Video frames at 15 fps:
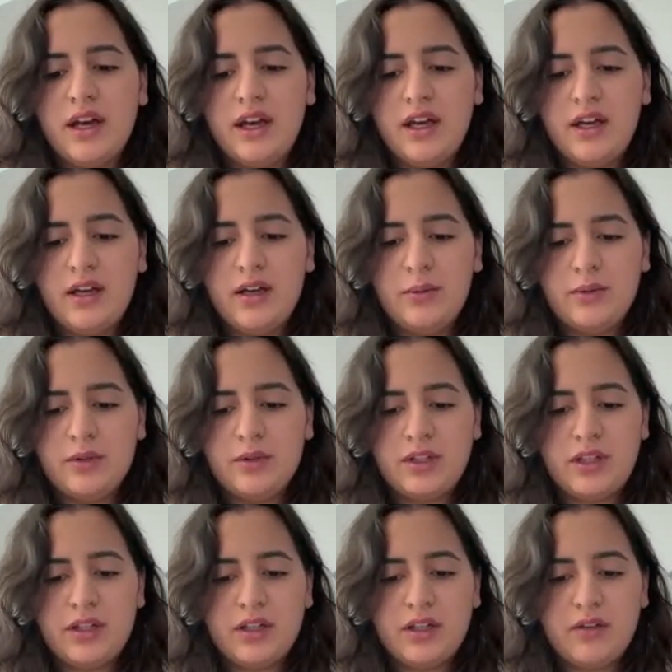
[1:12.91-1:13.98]
And it was
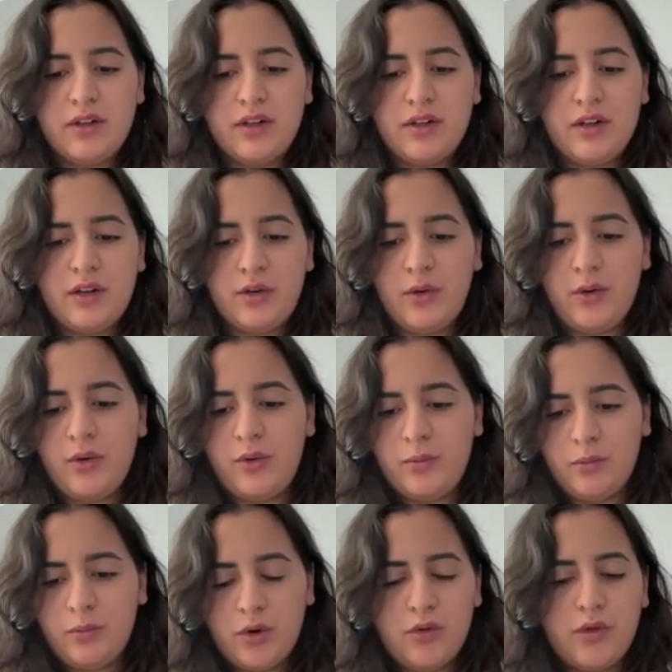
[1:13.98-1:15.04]
like giving an
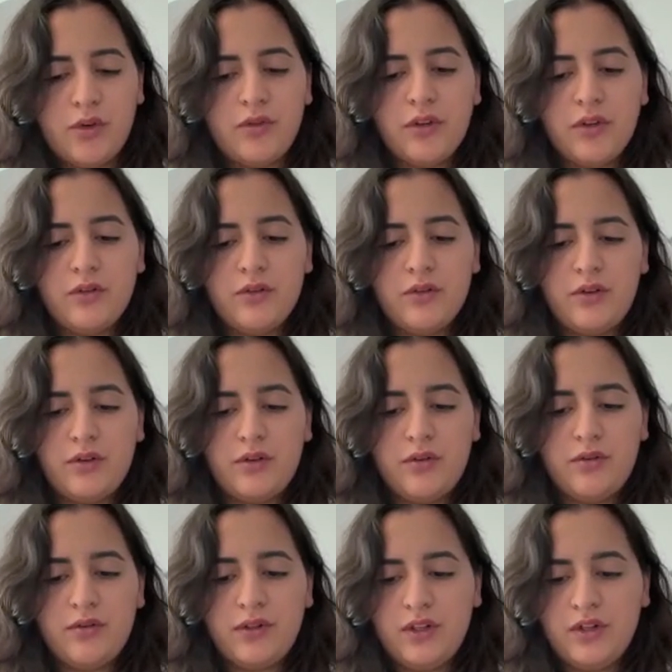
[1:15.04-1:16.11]
overview
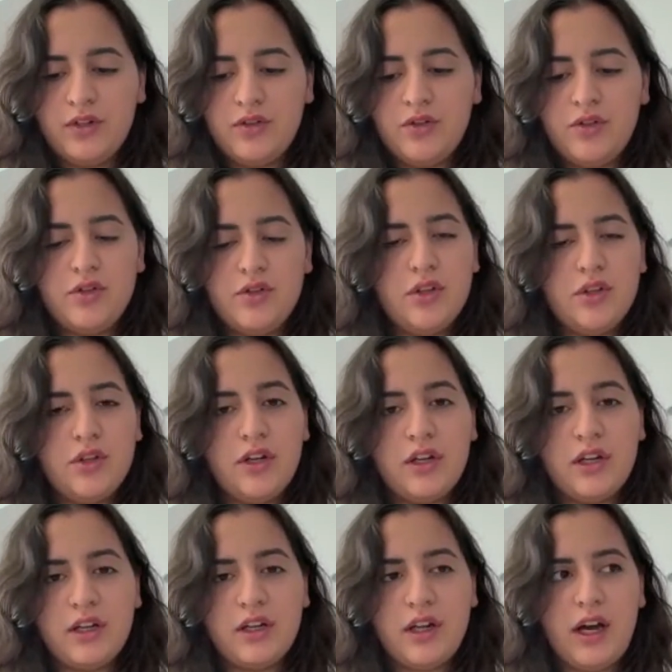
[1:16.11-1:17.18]
of tissue
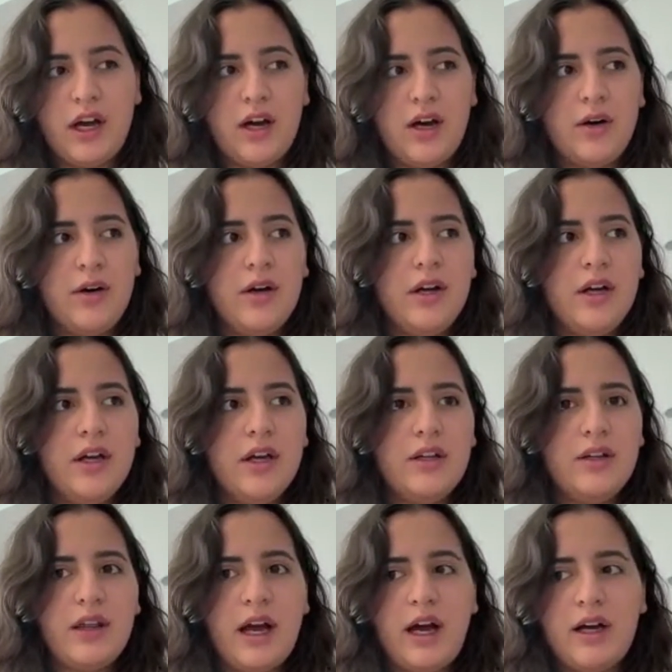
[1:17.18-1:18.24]
engineering and how
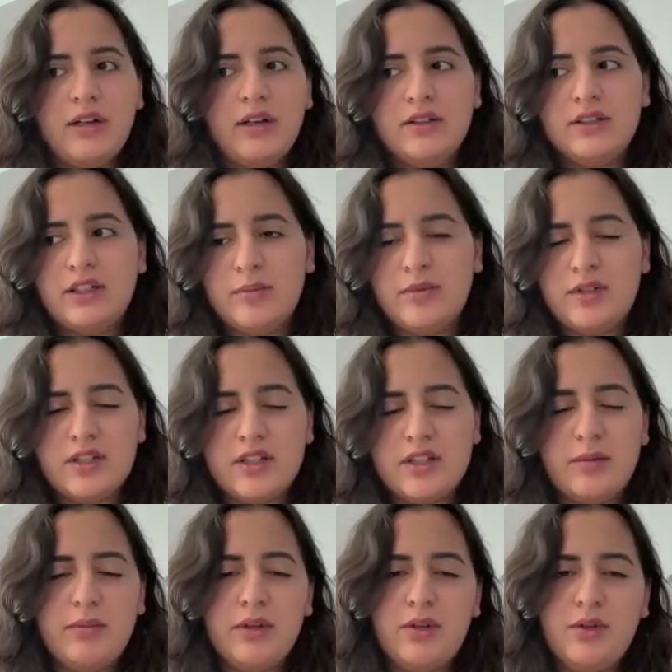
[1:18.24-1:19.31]
that stem cells
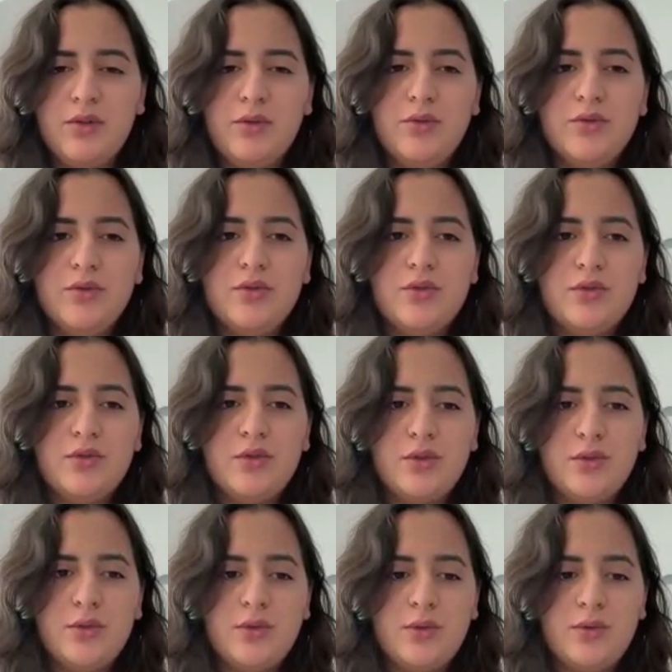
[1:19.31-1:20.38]
can be used
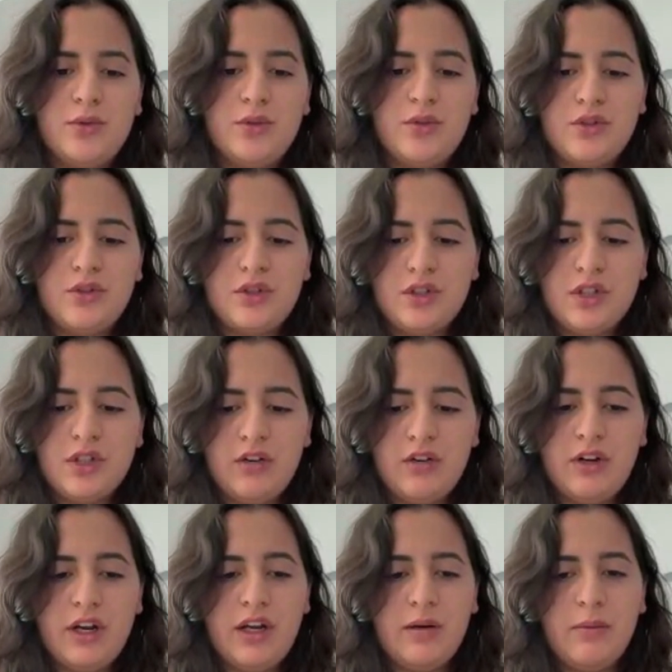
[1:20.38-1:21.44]
to
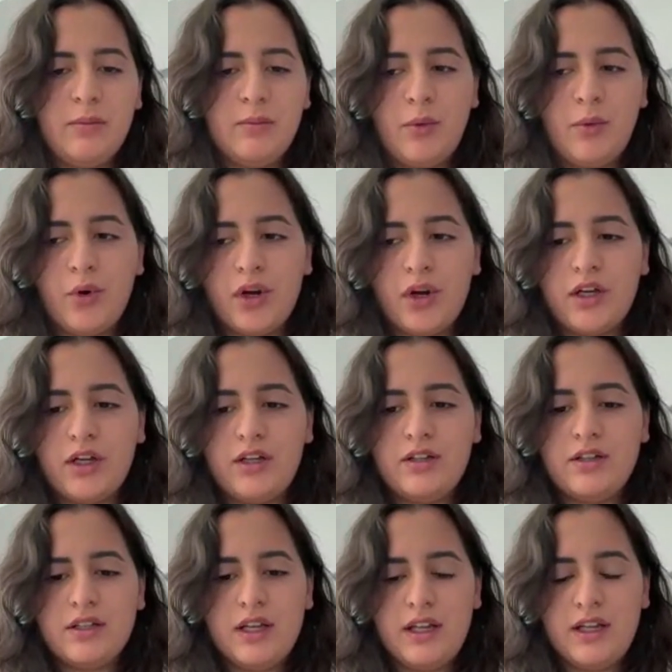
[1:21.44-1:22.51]
generate
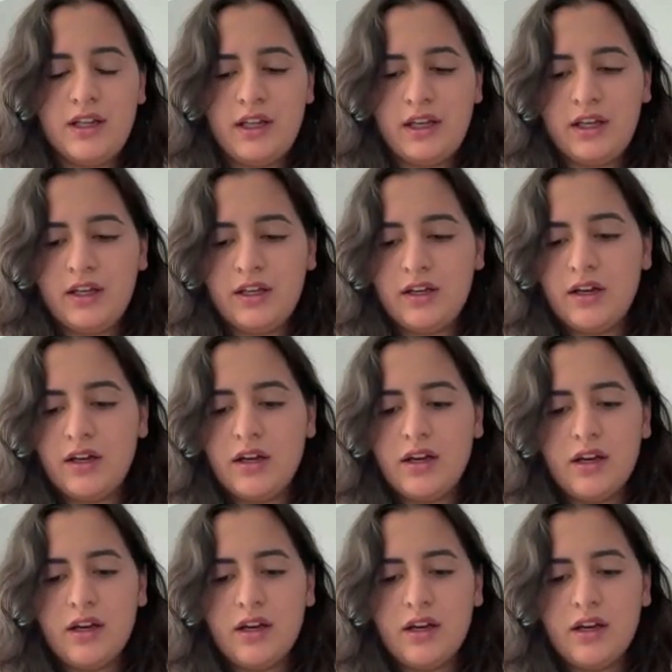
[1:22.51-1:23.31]
organs and like